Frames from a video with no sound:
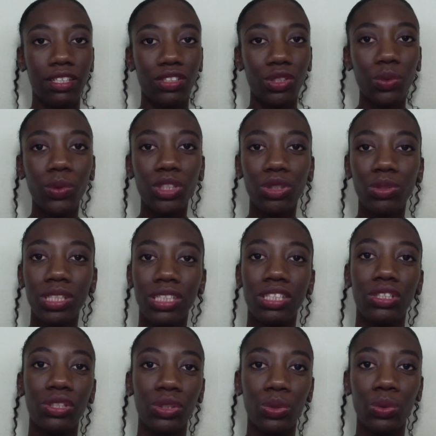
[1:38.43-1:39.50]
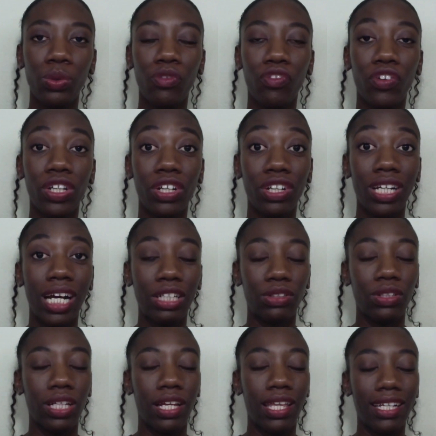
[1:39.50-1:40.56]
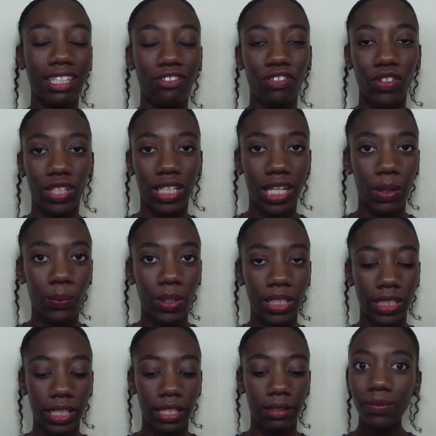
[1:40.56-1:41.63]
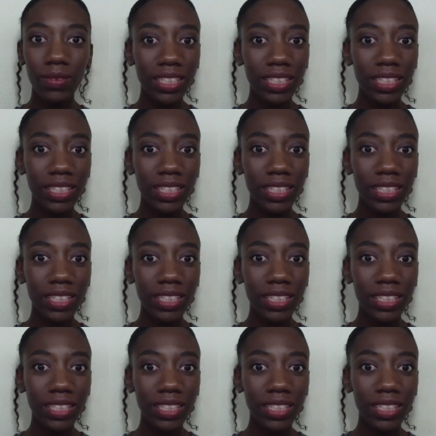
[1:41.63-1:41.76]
Do what you need to do for your natural hair. That's the first thing I want to say.